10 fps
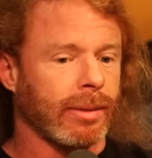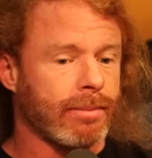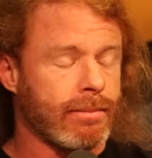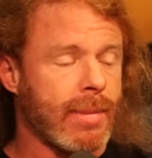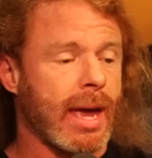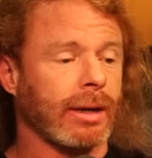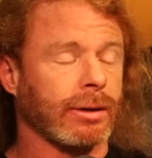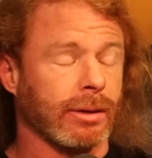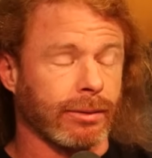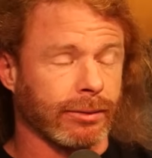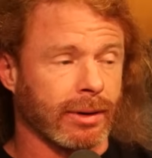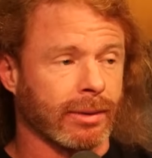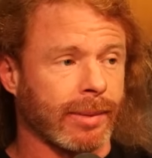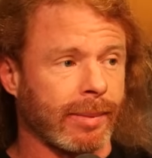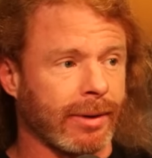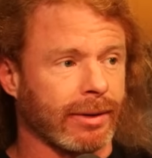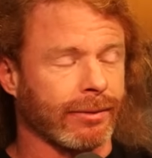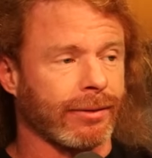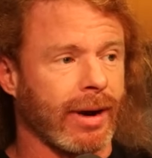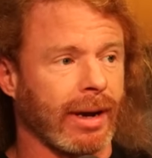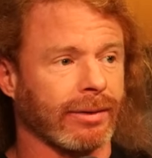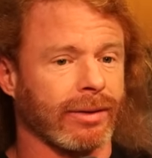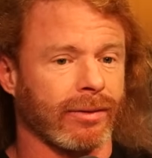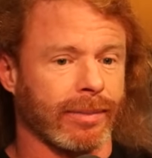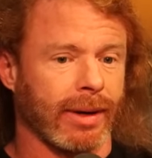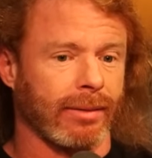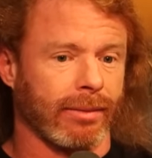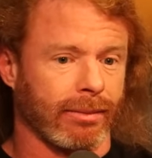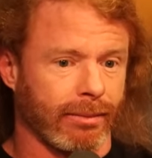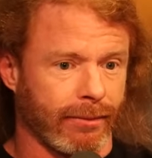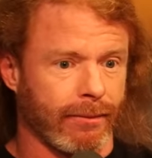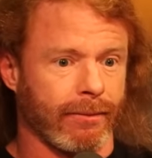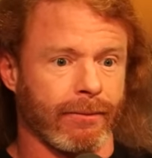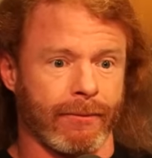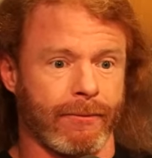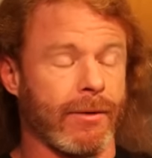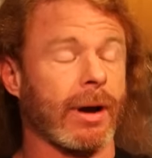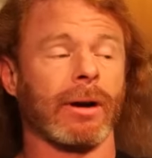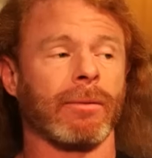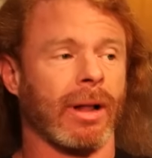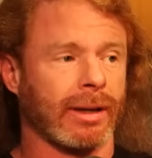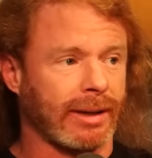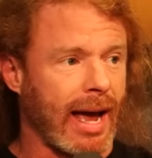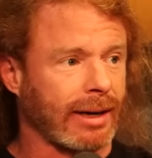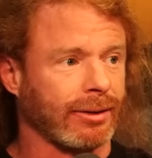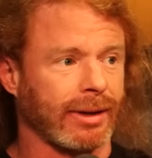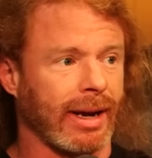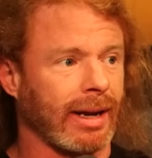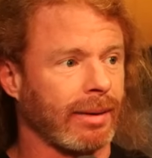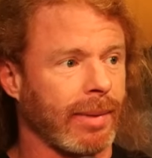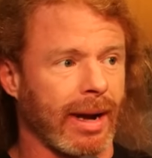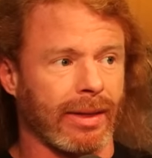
imagine those young people in France have been very well indoctrinated by